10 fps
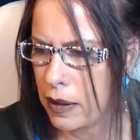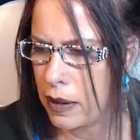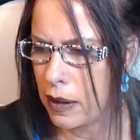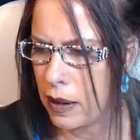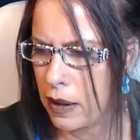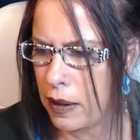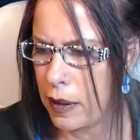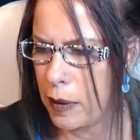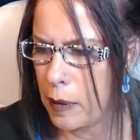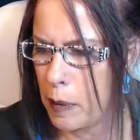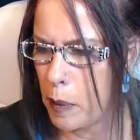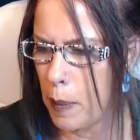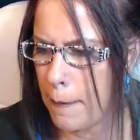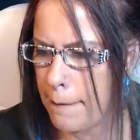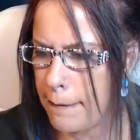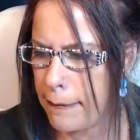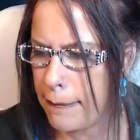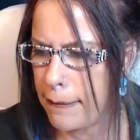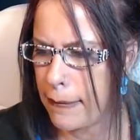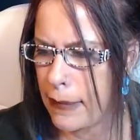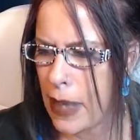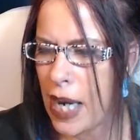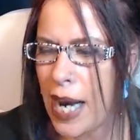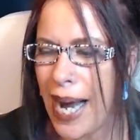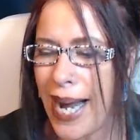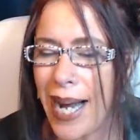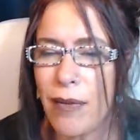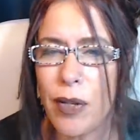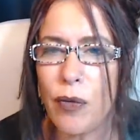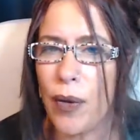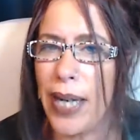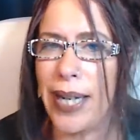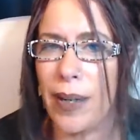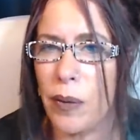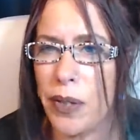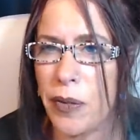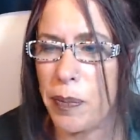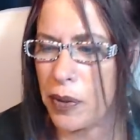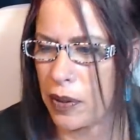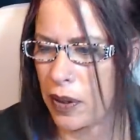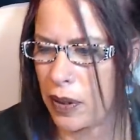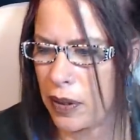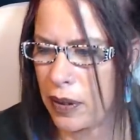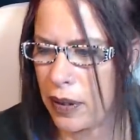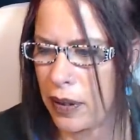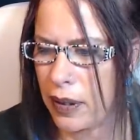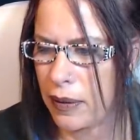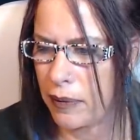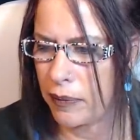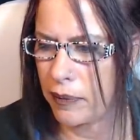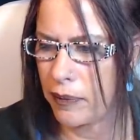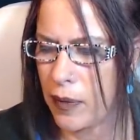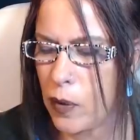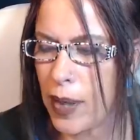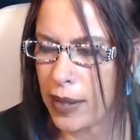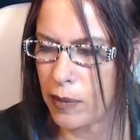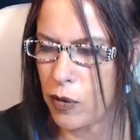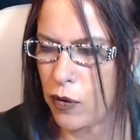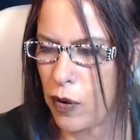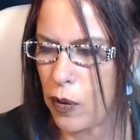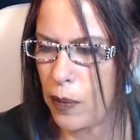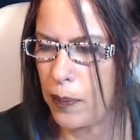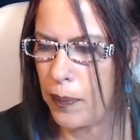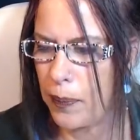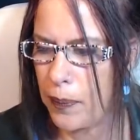Um I haven't read Outwood's book. You're welcome, Jerome.